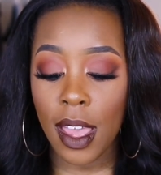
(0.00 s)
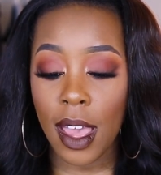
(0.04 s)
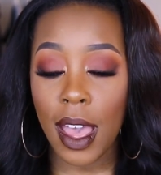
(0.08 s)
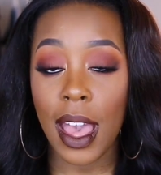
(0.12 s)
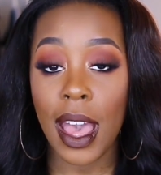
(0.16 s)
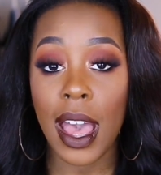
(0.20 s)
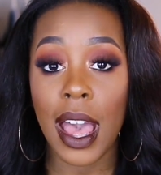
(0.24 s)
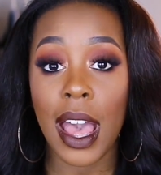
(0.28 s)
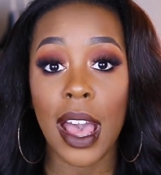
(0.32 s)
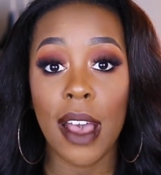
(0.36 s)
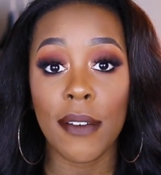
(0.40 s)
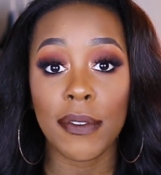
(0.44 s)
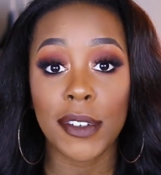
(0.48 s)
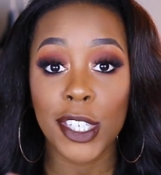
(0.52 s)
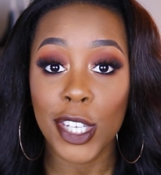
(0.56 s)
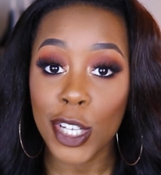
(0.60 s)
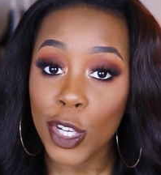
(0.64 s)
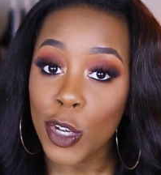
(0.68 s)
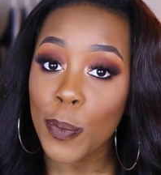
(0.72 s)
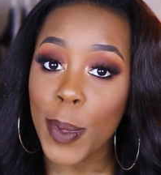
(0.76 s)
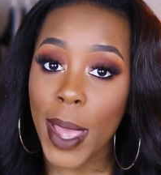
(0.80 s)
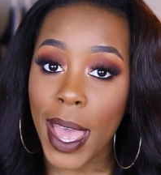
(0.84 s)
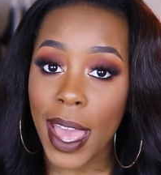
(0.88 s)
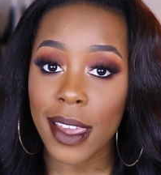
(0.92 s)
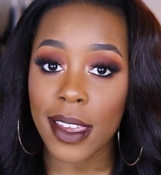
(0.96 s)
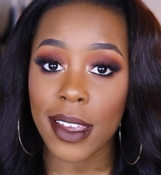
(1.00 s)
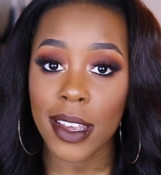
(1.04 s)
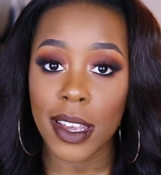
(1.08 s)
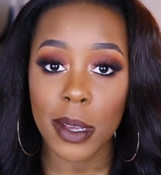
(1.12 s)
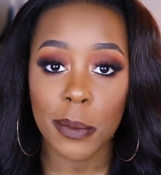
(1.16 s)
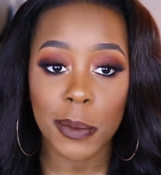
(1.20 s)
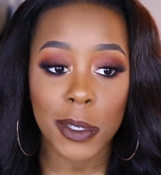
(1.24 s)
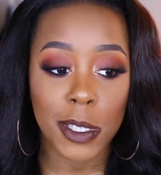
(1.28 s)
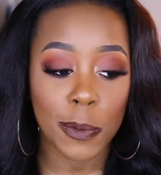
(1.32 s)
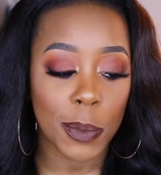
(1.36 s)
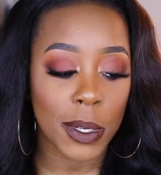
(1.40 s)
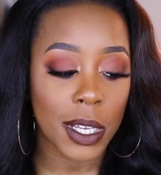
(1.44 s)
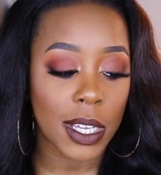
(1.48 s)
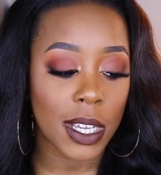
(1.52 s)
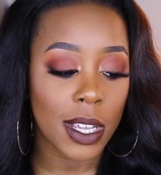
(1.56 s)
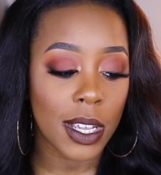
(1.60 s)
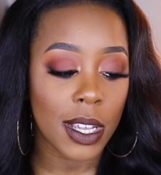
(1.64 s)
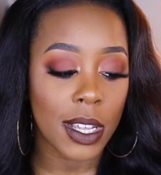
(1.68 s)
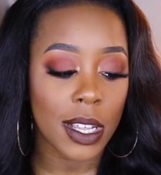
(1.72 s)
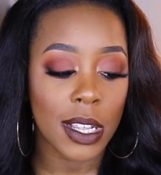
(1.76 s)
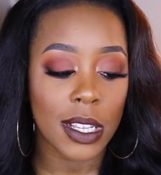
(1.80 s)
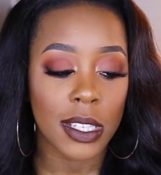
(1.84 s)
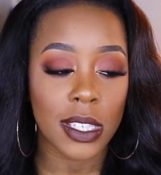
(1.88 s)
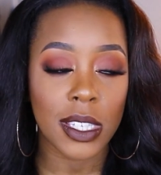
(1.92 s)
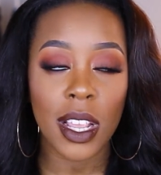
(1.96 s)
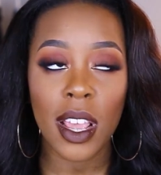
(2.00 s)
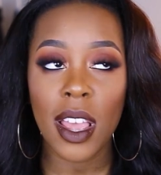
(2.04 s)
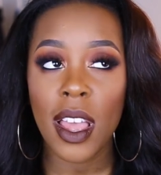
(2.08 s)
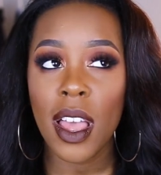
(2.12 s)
I have two backups because